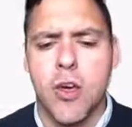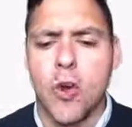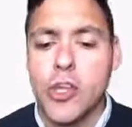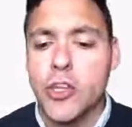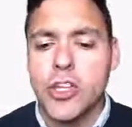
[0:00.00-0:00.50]

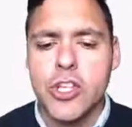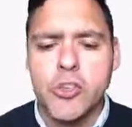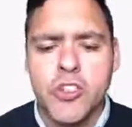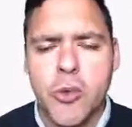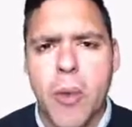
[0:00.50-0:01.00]
or you can
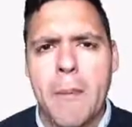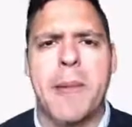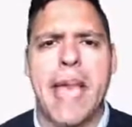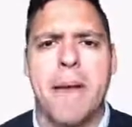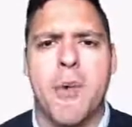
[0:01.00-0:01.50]
use the
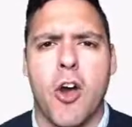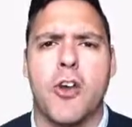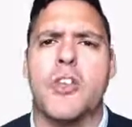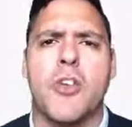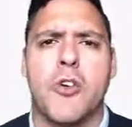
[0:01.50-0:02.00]
webcam
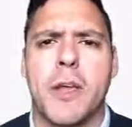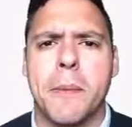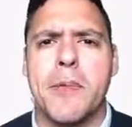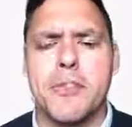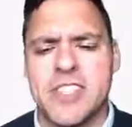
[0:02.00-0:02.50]
on your
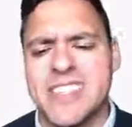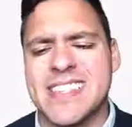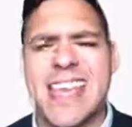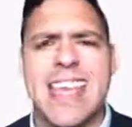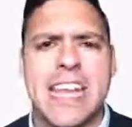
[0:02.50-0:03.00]
computer to
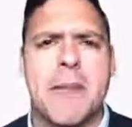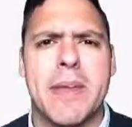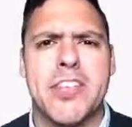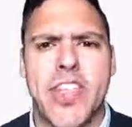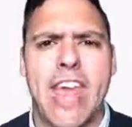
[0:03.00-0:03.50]
take an
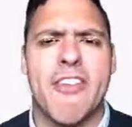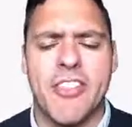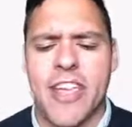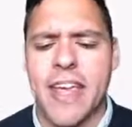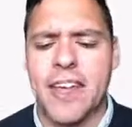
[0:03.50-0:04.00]
image there
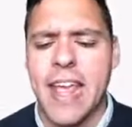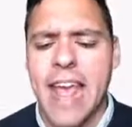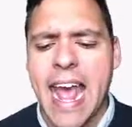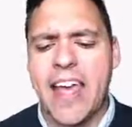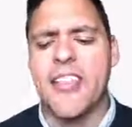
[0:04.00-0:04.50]
and
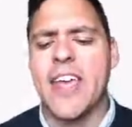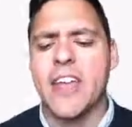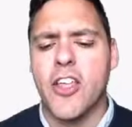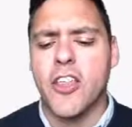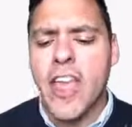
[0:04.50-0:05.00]

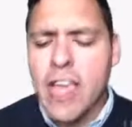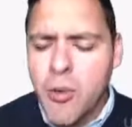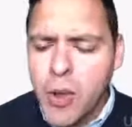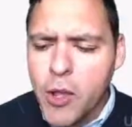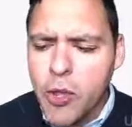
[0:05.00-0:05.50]
then they
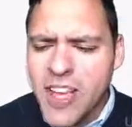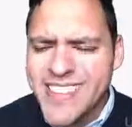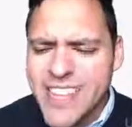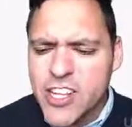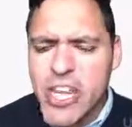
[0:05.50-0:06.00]
will
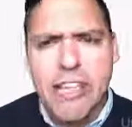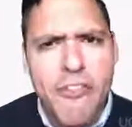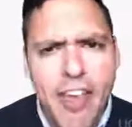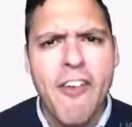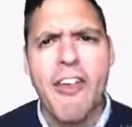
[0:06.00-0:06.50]
essentially
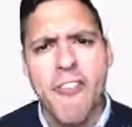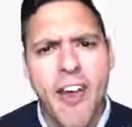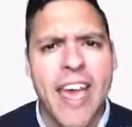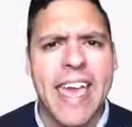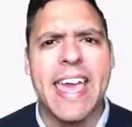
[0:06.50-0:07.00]

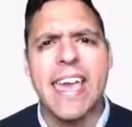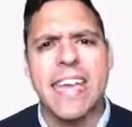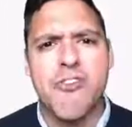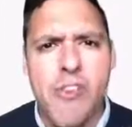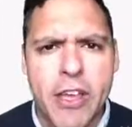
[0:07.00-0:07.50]
verify it
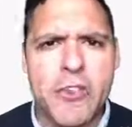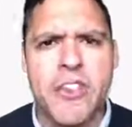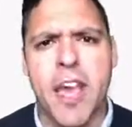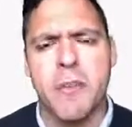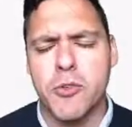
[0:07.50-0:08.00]
in real time.